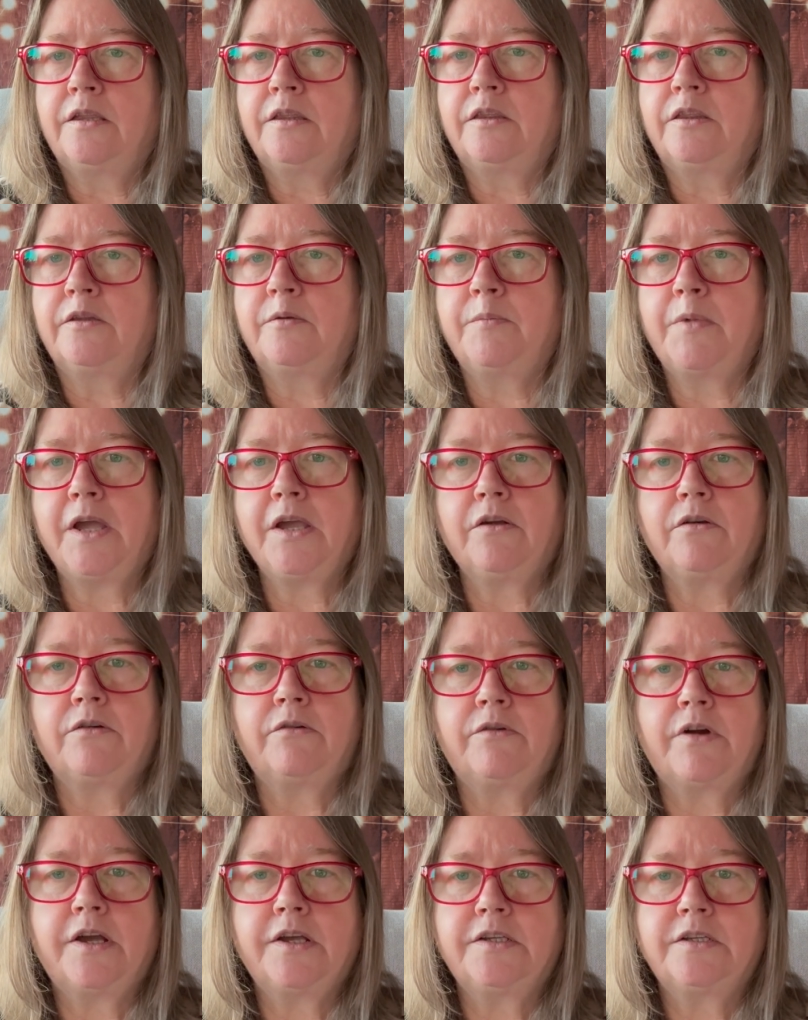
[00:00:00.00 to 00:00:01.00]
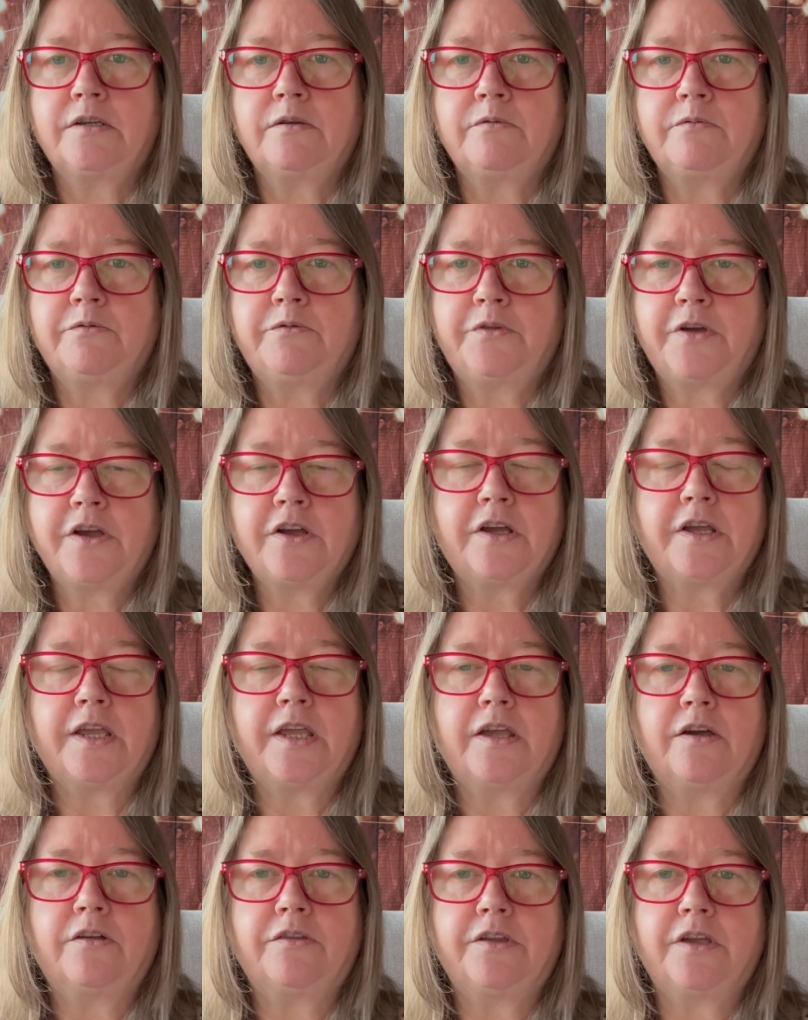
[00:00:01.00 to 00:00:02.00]
The mycorrhizal
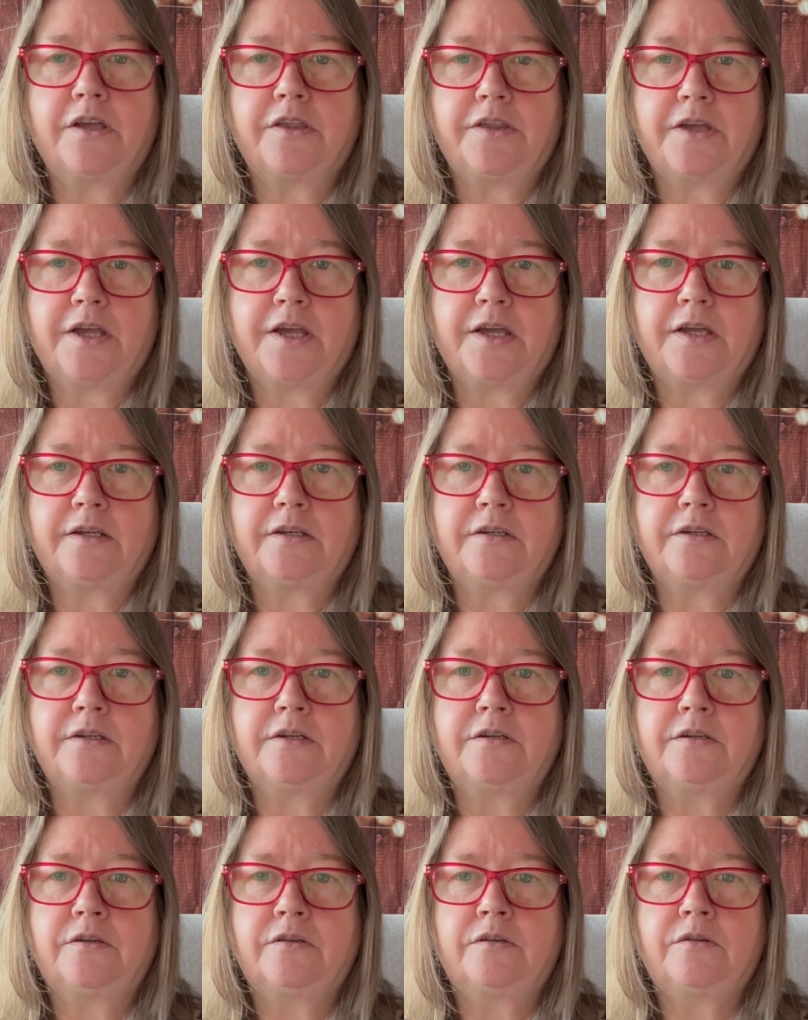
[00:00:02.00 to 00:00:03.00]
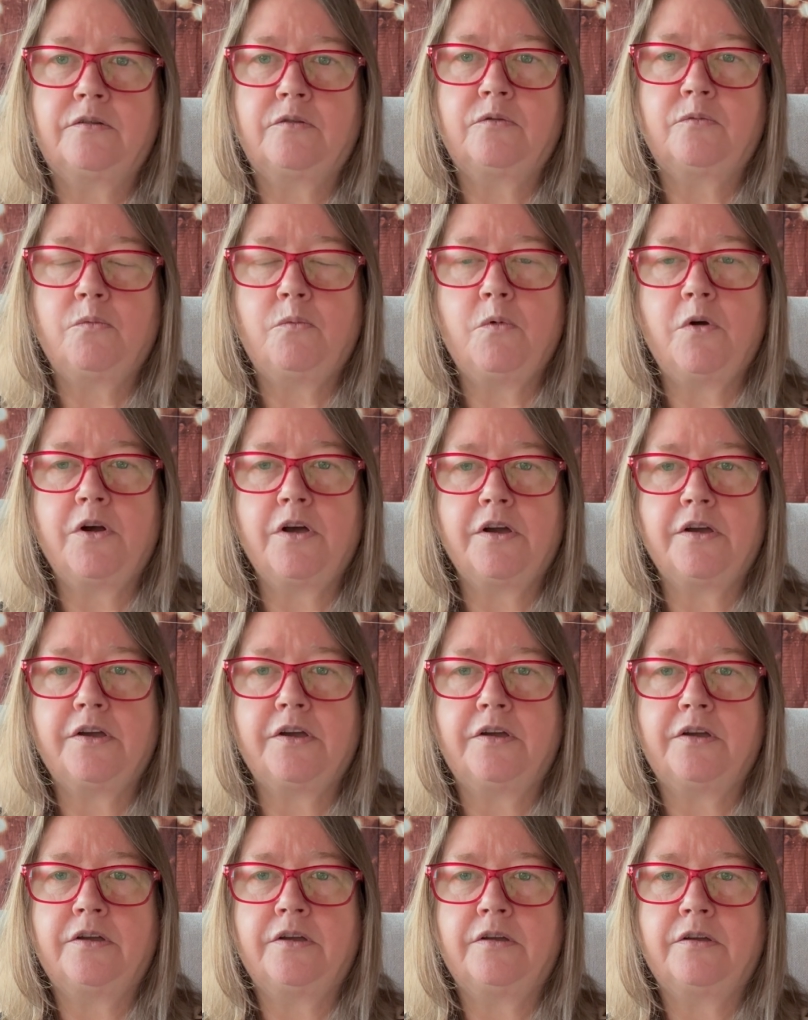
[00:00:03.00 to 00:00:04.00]
fungi, on the other hand, work
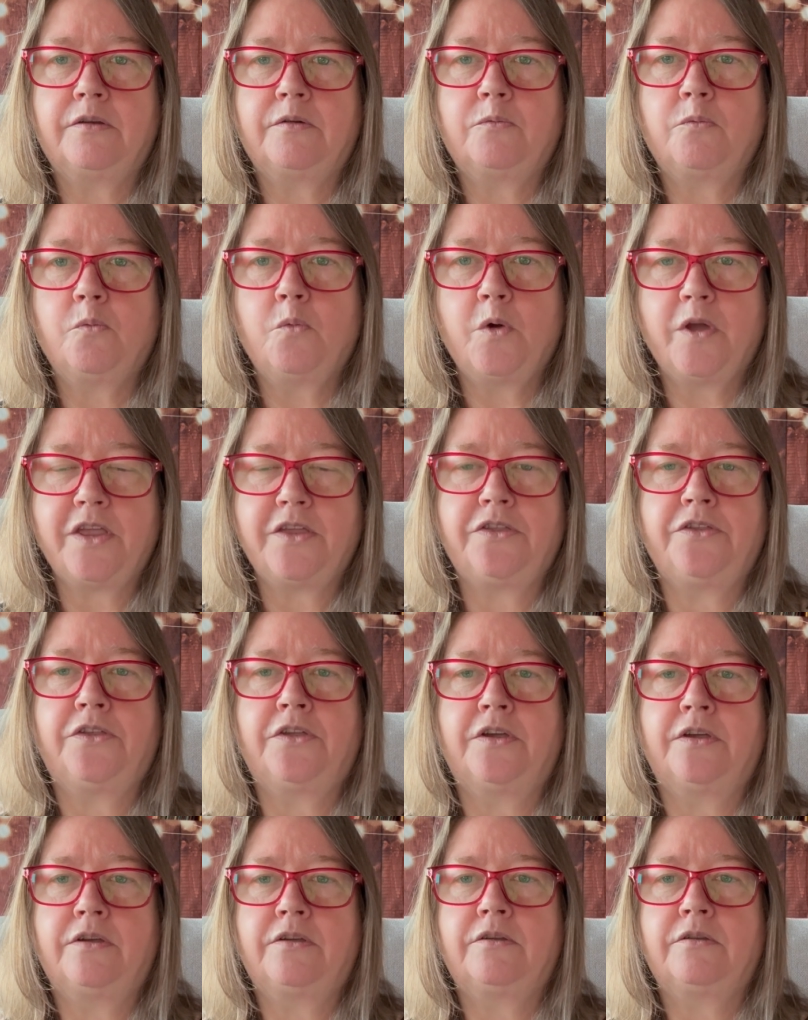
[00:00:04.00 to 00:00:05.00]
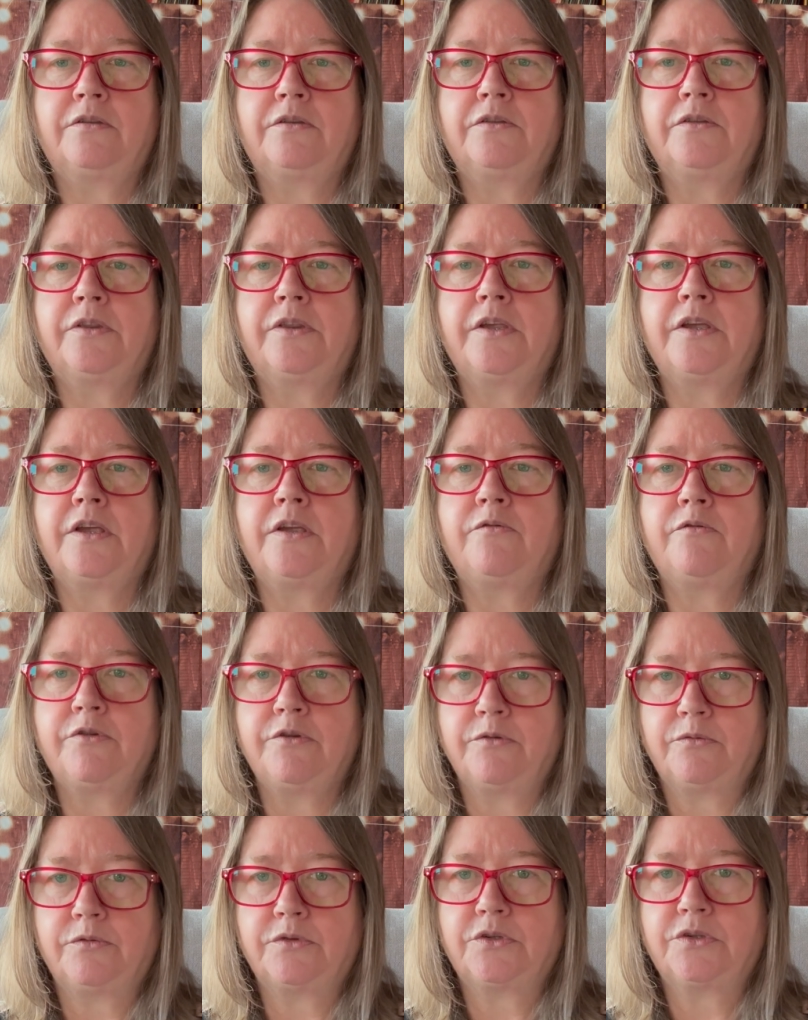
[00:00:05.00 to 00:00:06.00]
with the
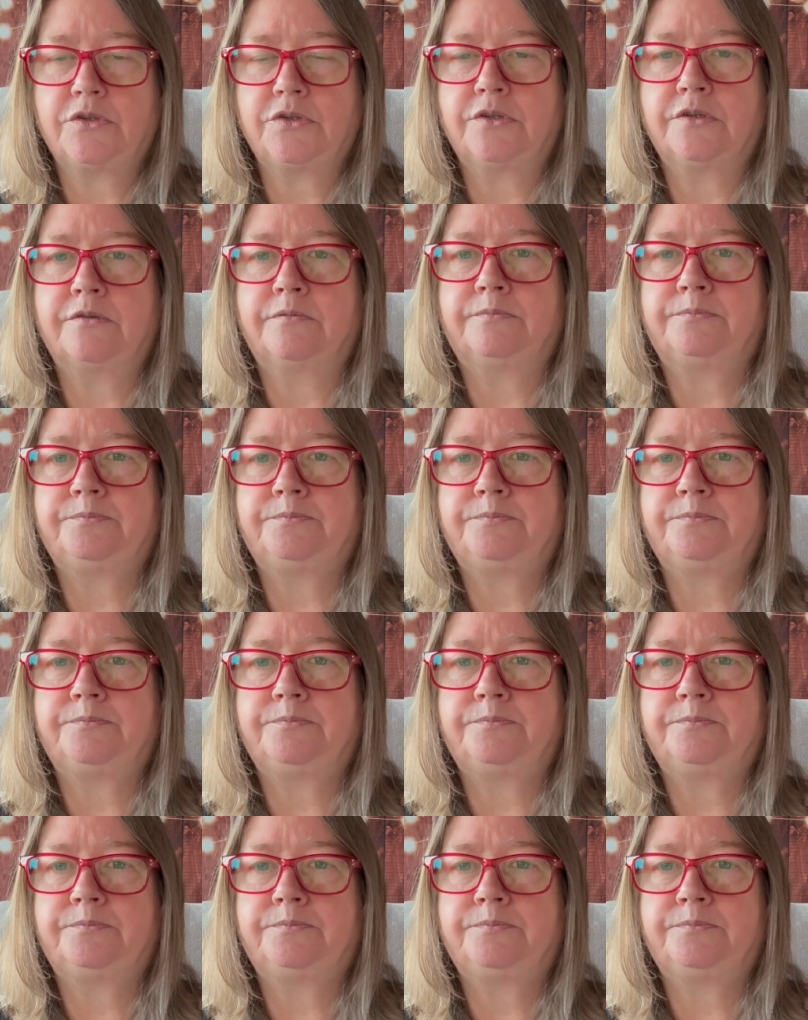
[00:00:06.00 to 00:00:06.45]
roots,